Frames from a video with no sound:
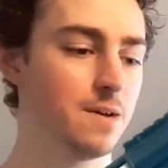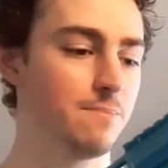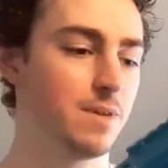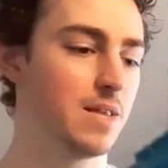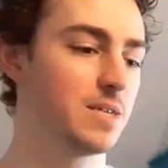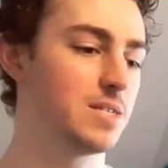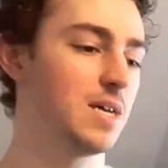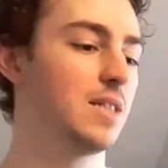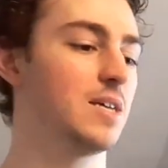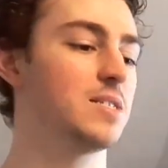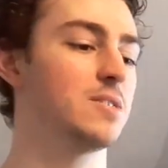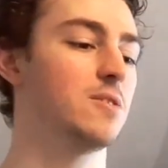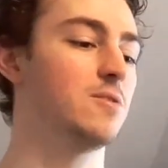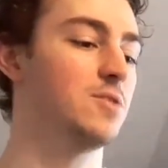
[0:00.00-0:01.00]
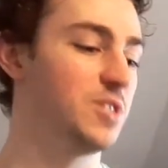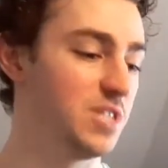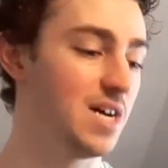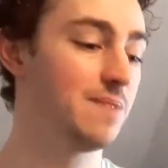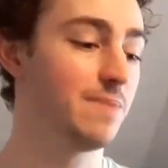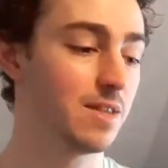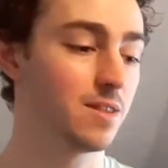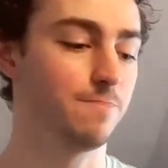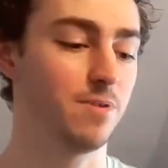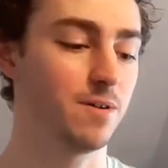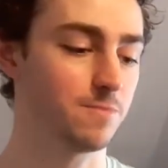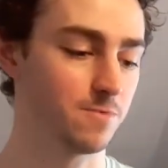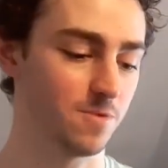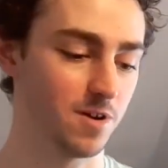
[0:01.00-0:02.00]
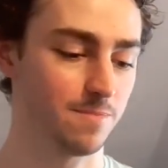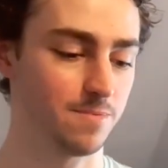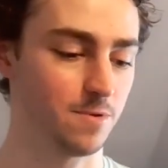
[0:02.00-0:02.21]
but let's say they start jamming the pump grip,